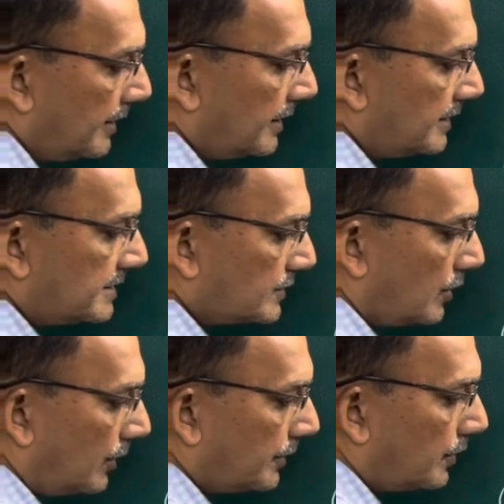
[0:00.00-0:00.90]
is
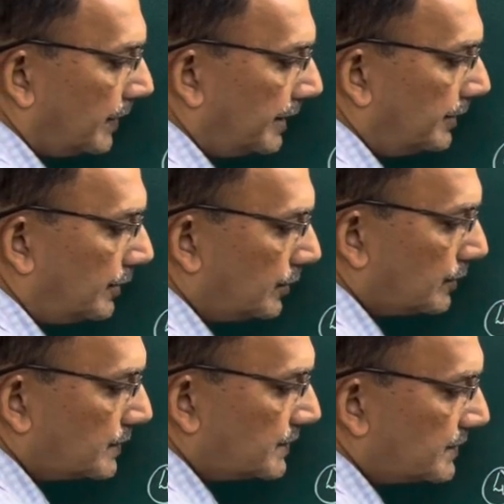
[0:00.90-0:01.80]
congruent to
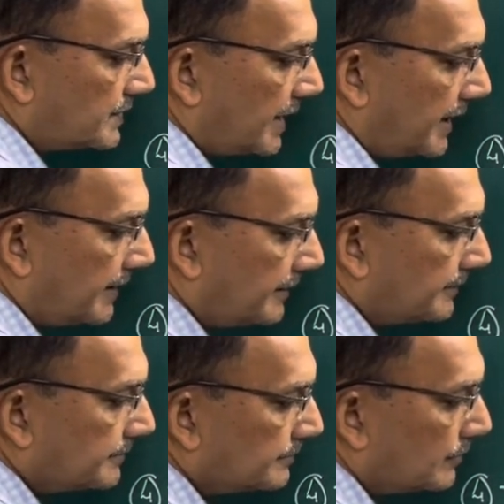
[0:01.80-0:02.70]
seg
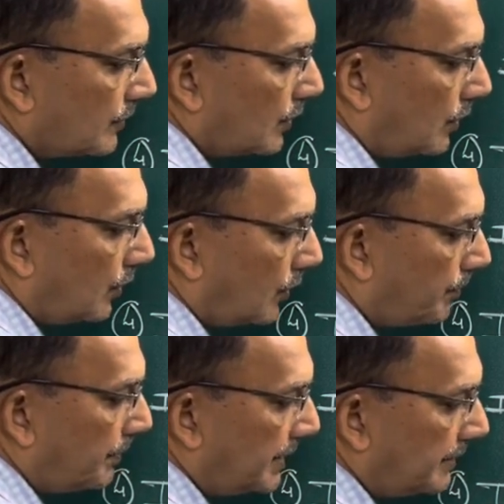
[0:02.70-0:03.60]

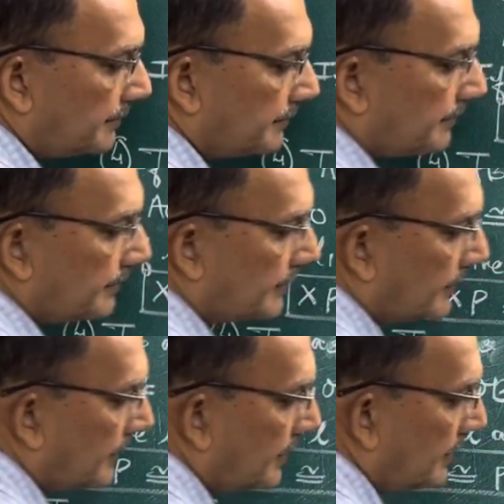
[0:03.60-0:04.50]
OP?
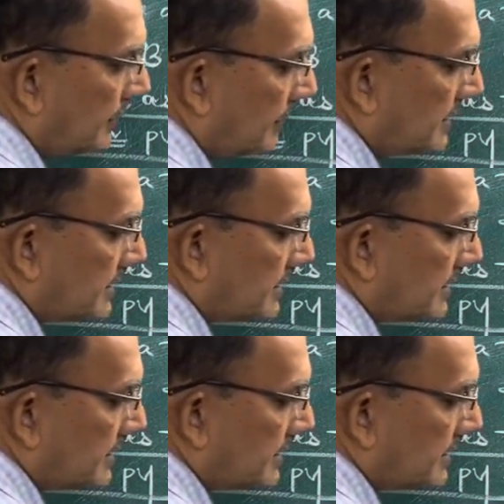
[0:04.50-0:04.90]
This